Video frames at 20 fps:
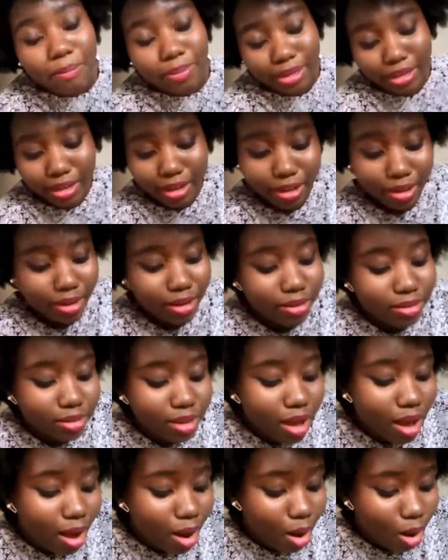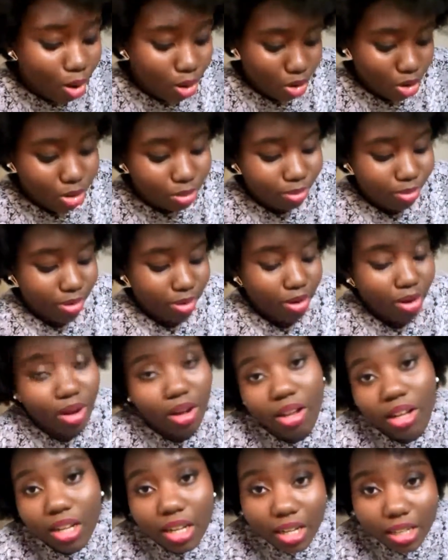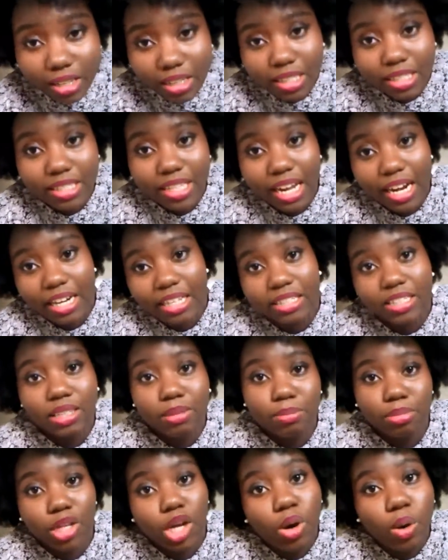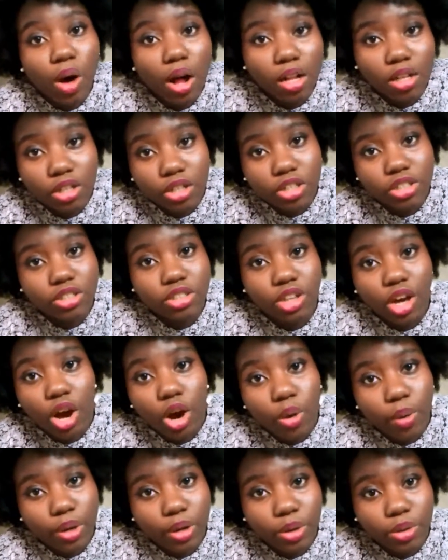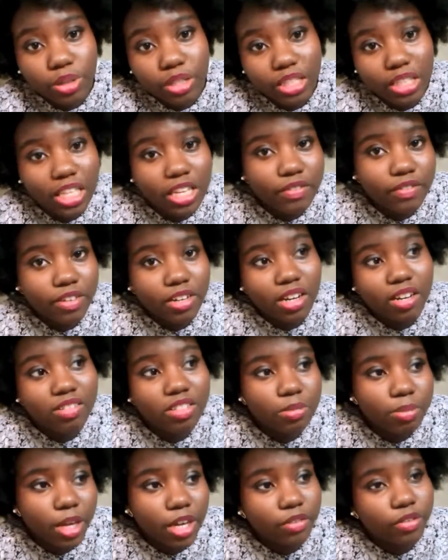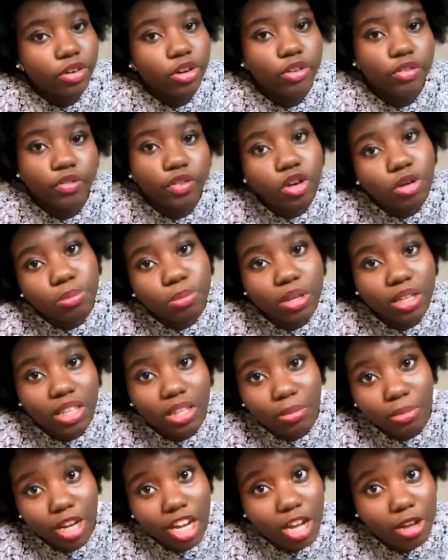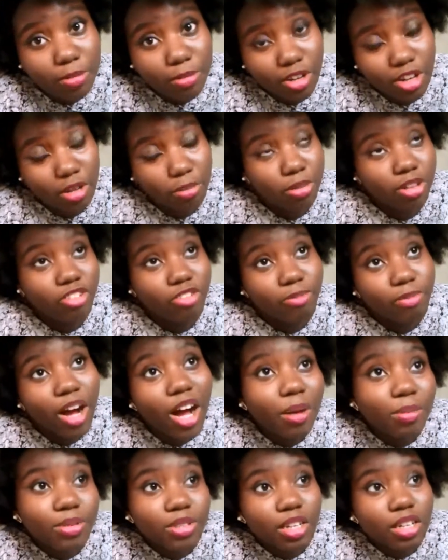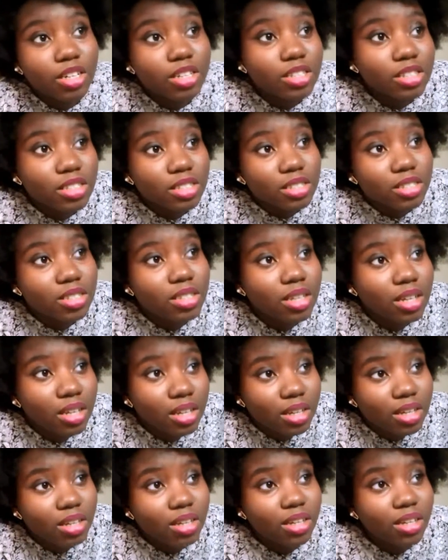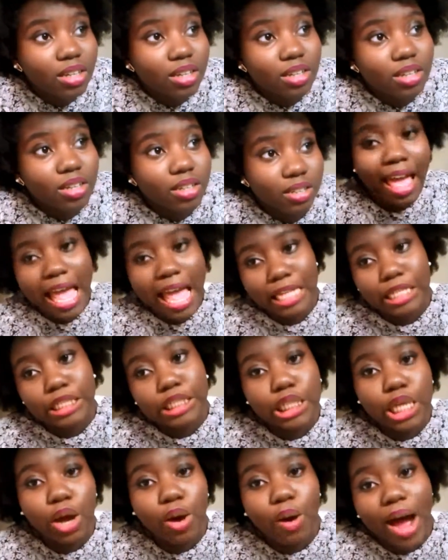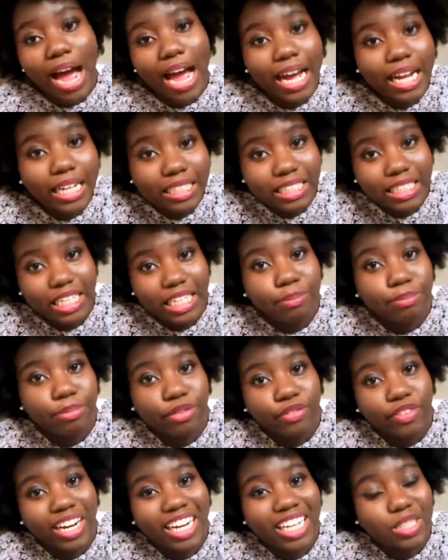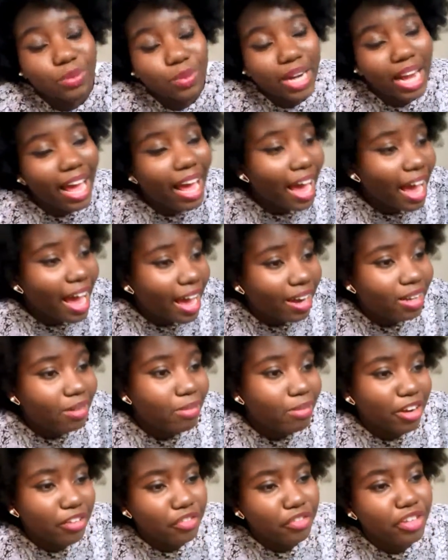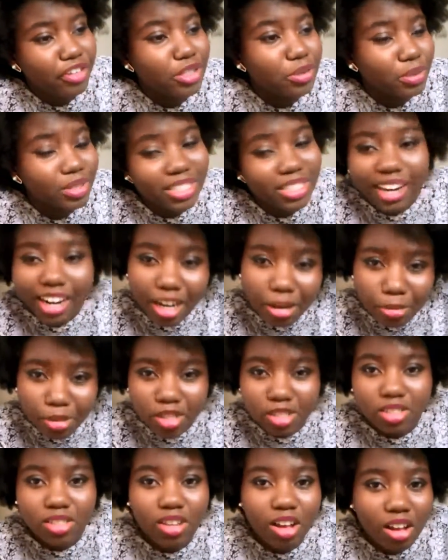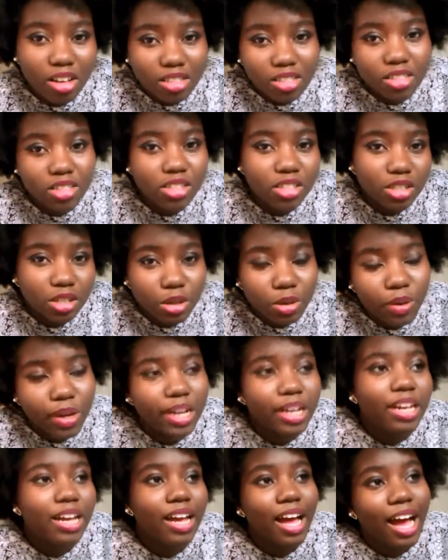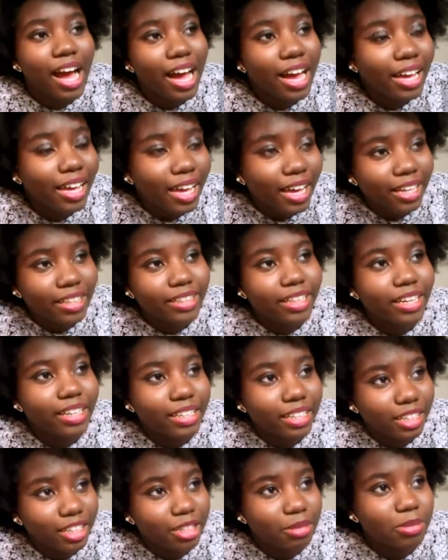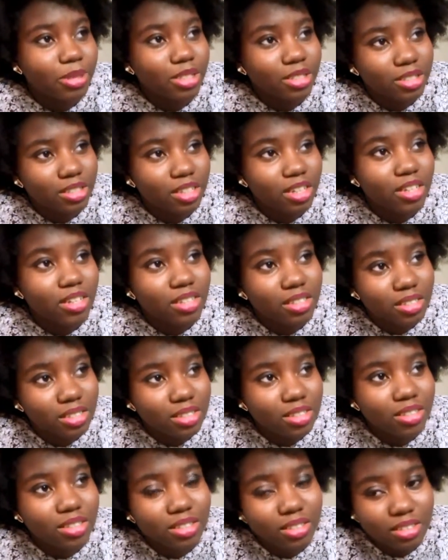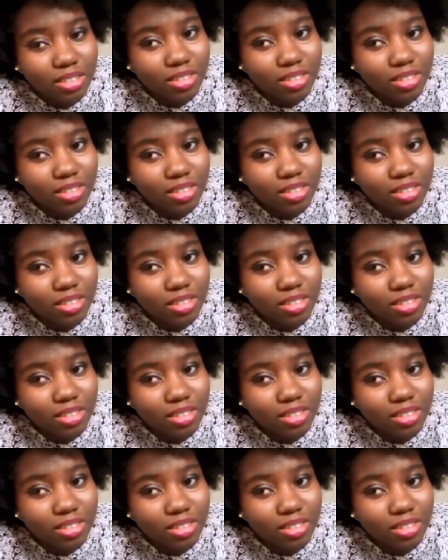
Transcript: because homegirl decided to blow all her dough and only leave enough to pay for her phone bill and buy a couple of Pop-Tarts. And so I had to improvise. What I had in my fridge was caramel sauce. And you know what? I had that caramel sauce